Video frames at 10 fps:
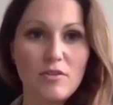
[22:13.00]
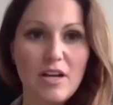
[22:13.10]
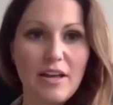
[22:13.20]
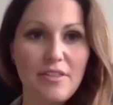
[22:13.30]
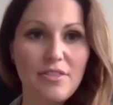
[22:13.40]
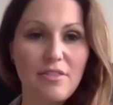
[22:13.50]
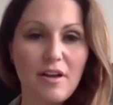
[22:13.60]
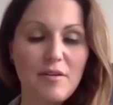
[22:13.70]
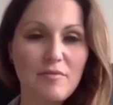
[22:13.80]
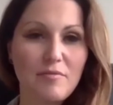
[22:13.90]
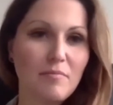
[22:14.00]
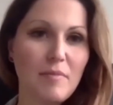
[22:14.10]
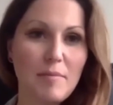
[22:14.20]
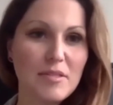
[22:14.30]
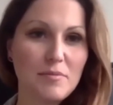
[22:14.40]
I
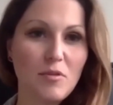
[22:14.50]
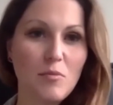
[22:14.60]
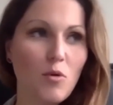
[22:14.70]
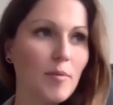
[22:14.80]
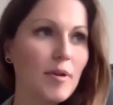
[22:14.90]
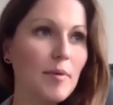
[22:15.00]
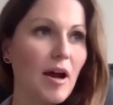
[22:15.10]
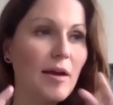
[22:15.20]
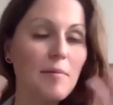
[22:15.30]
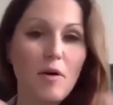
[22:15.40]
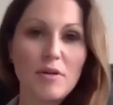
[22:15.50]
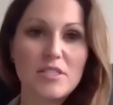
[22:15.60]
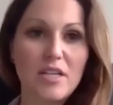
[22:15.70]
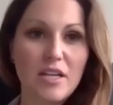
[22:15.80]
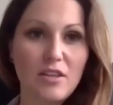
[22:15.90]
maybe it's a little morbid, but I'm always
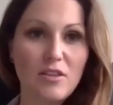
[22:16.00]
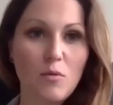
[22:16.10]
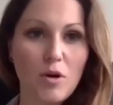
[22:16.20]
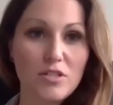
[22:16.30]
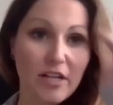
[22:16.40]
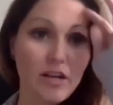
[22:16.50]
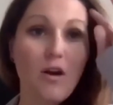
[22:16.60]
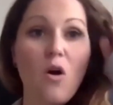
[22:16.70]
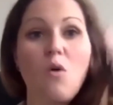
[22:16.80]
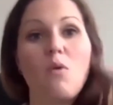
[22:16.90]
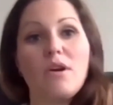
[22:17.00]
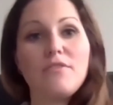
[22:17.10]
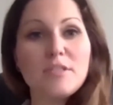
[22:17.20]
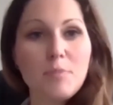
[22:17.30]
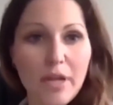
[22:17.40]
thinking the worst. Like, what if
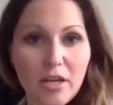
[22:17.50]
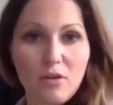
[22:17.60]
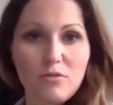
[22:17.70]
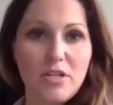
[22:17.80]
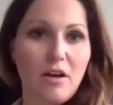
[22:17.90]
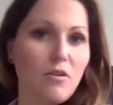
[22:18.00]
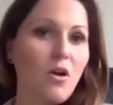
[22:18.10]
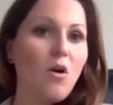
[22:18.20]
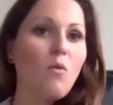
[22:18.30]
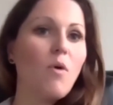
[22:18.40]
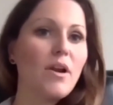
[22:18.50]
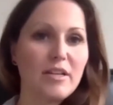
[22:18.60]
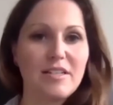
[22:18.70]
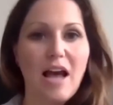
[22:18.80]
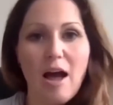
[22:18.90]
his plane goes down? What?
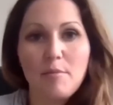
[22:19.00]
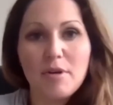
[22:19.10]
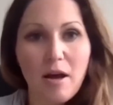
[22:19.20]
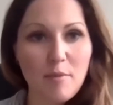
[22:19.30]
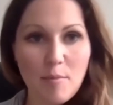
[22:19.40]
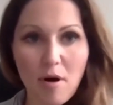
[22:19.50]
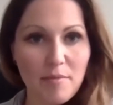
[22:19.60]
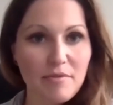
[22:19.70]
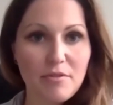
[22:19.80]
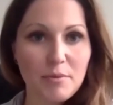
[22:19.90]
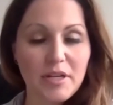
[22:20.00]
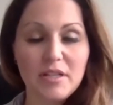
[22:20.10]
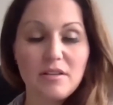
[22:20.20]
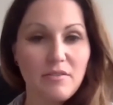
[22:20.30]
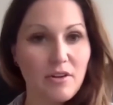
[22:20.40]
Because I'm a mom of
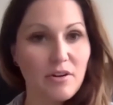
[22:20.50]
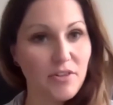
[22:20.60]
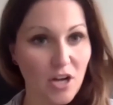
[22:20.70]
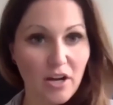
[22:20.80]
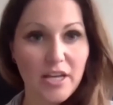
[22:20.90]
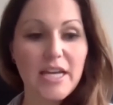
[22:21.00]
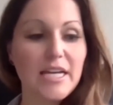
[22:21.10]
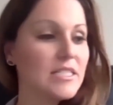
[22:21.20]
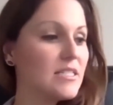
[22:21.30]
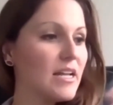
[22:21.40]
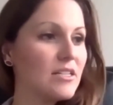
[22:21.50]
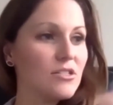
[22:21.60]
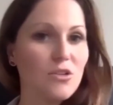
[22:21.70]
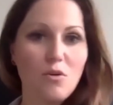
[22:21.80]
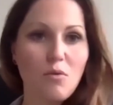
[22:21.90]
3. They're young kids, and
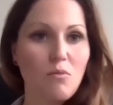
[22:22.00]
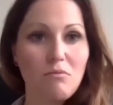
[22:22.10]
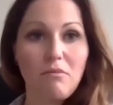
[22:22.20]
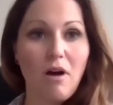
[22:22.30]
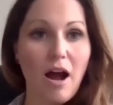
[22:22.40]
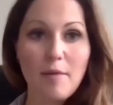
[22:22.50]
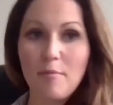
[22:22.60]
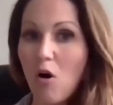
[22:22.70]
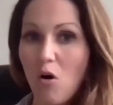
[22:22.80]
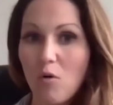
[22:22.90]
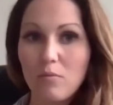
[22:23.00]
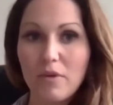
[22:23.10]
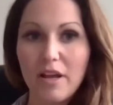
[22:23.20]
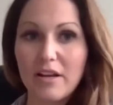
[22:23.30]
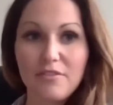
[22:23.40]
so I'm home,
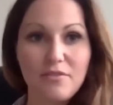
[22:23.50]
and